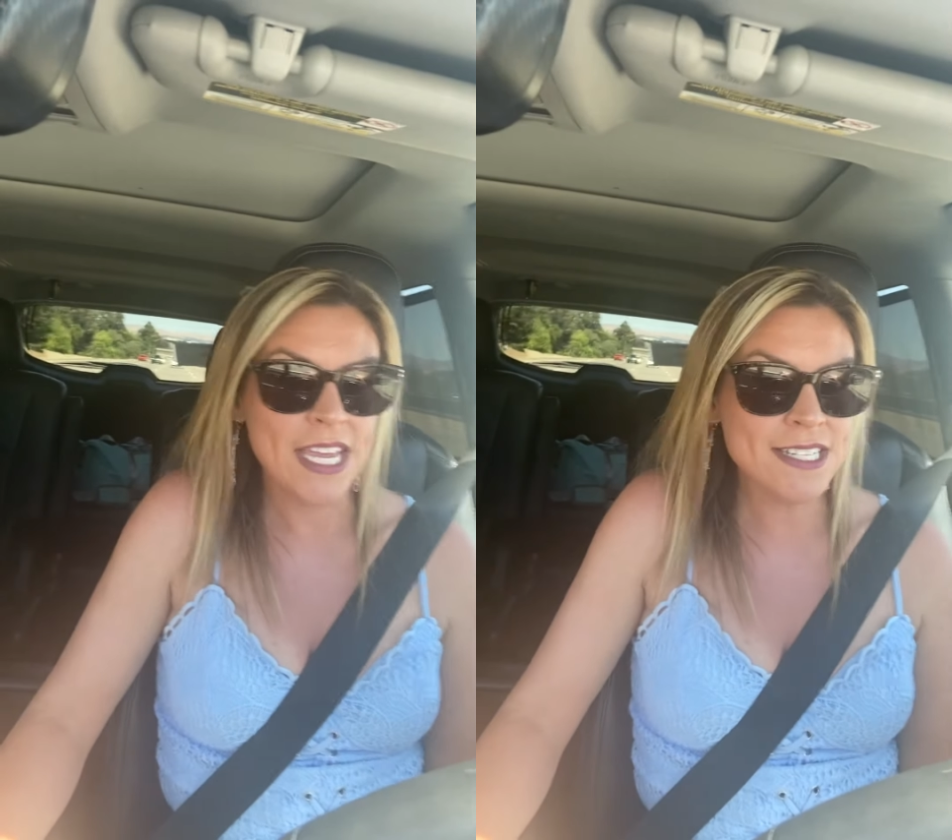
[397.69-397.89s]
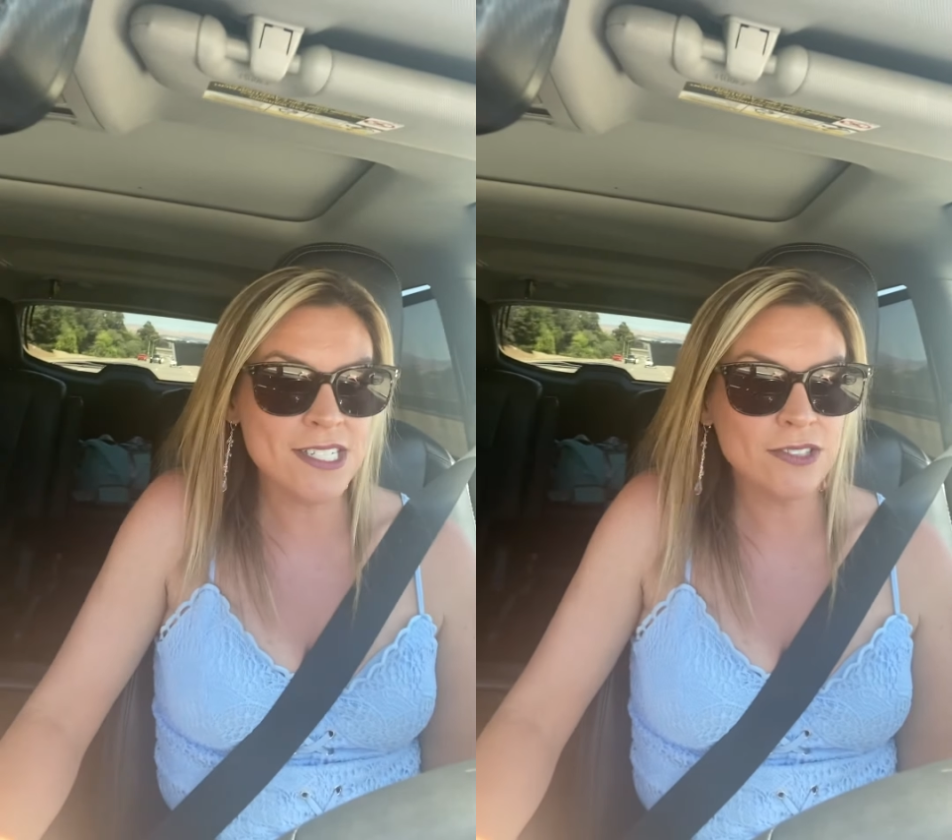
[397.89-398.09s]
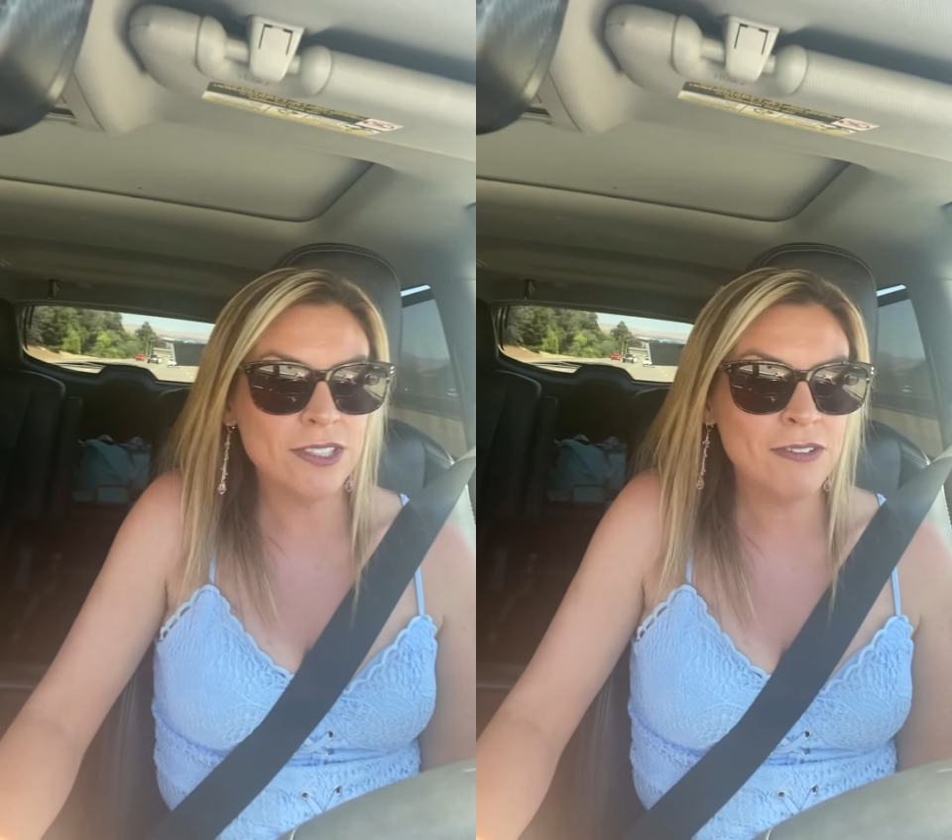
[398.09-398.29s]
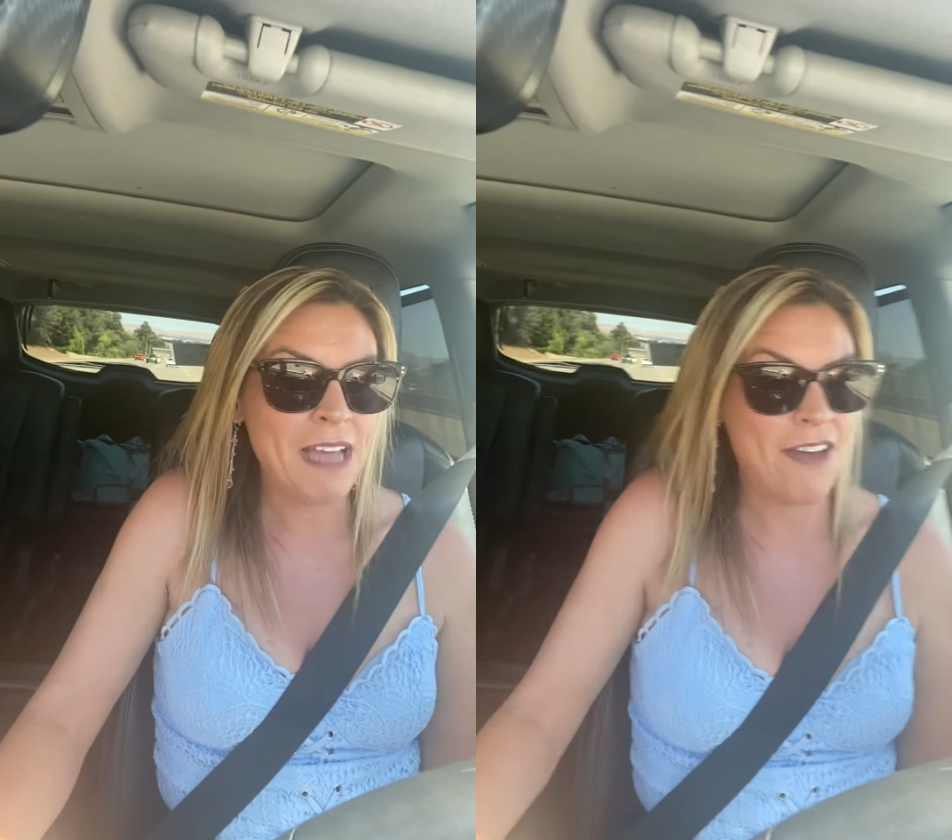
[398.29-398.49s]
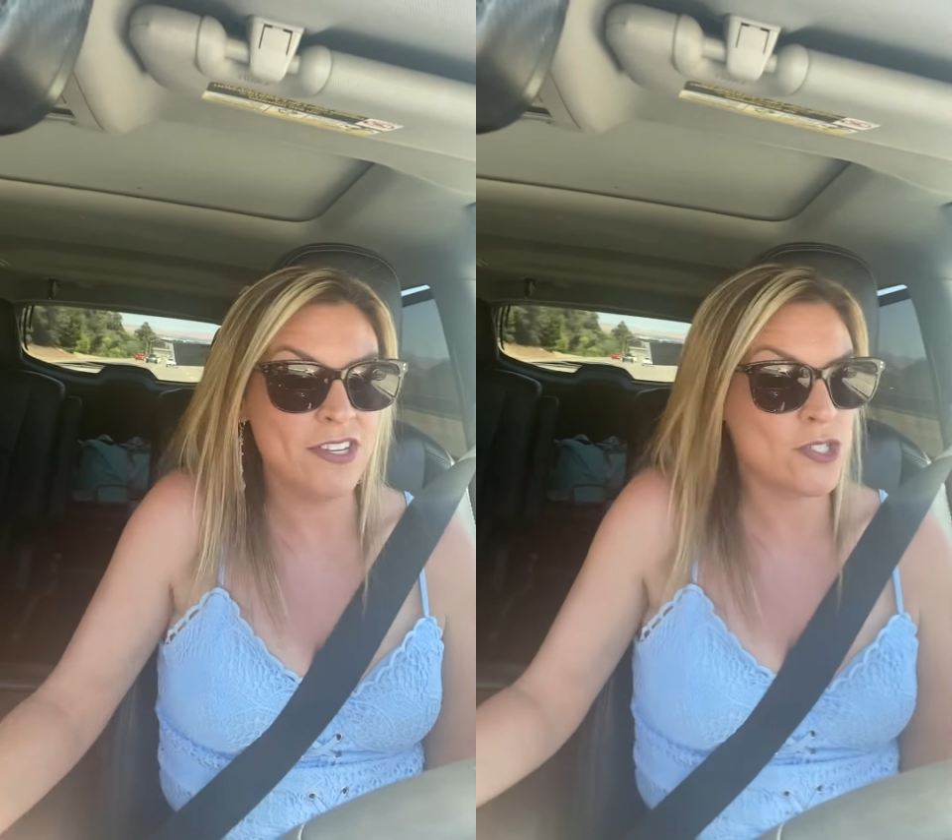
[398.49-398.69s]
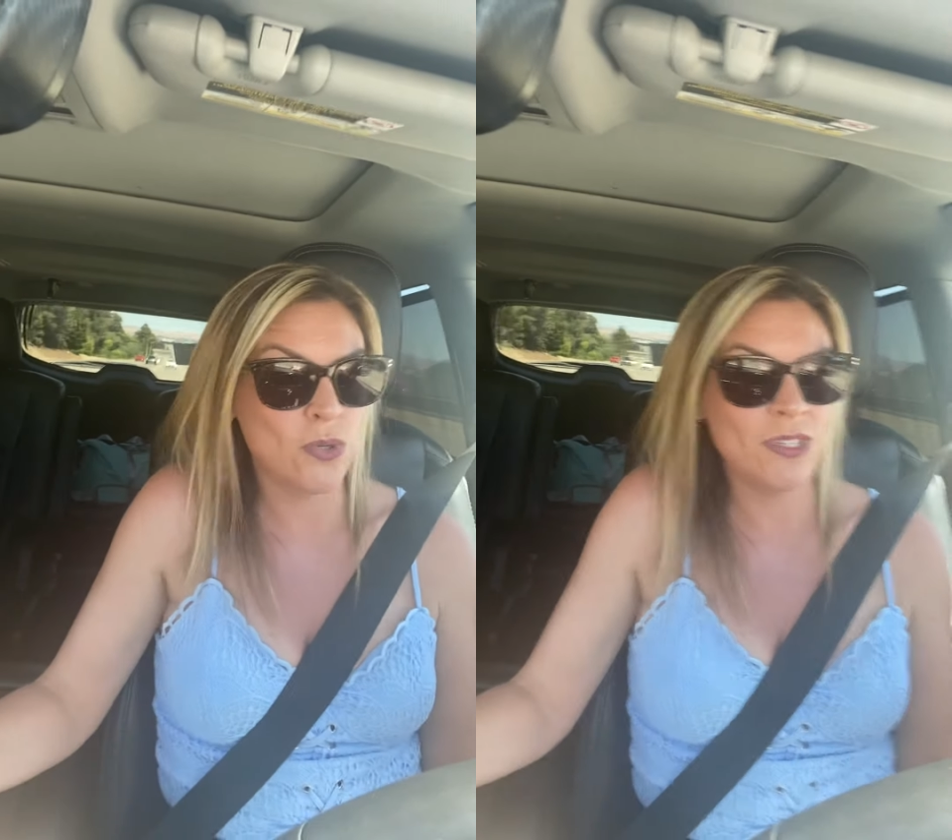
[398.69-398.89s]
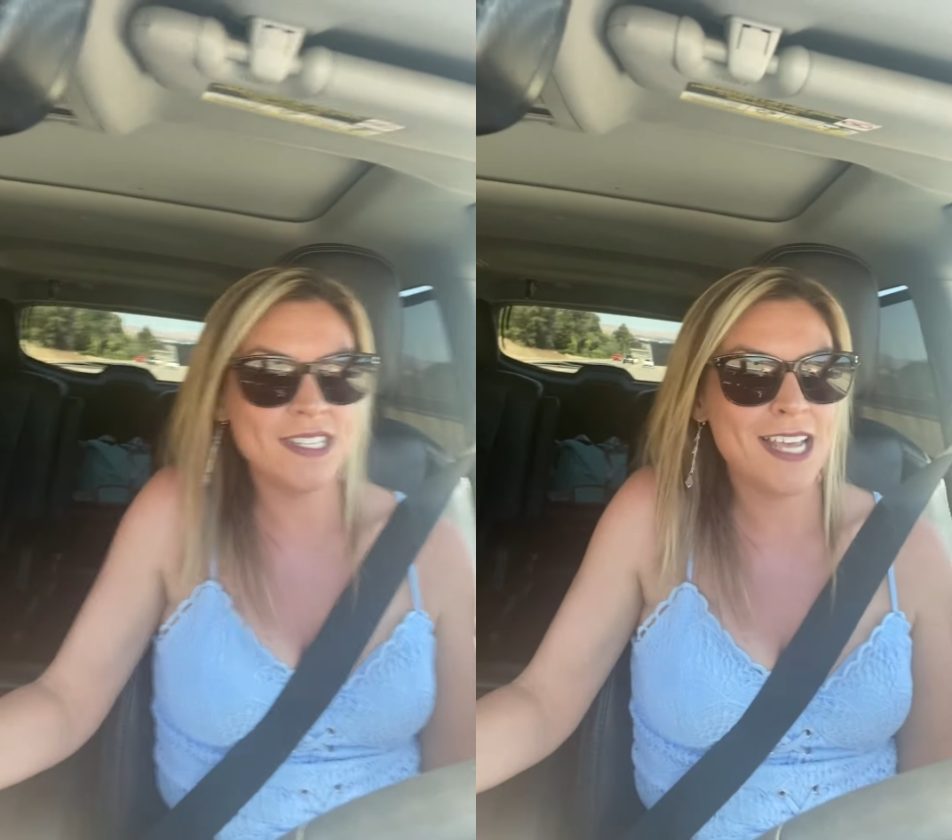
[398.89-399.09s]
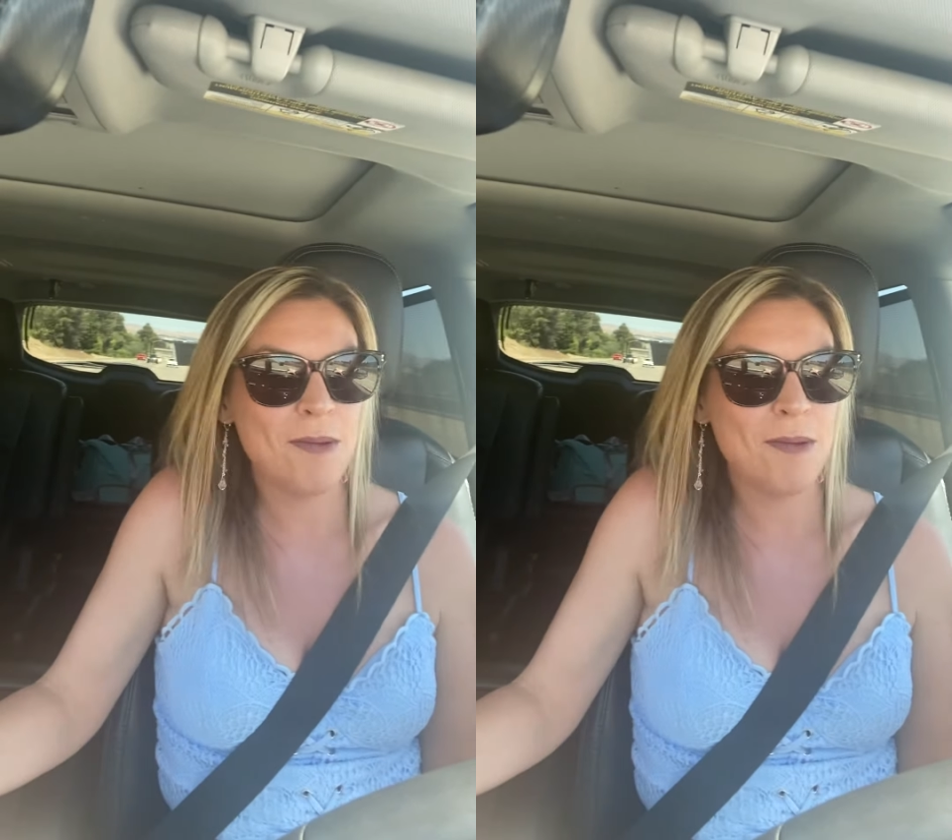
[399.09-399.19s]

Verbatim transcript: they still haven't told us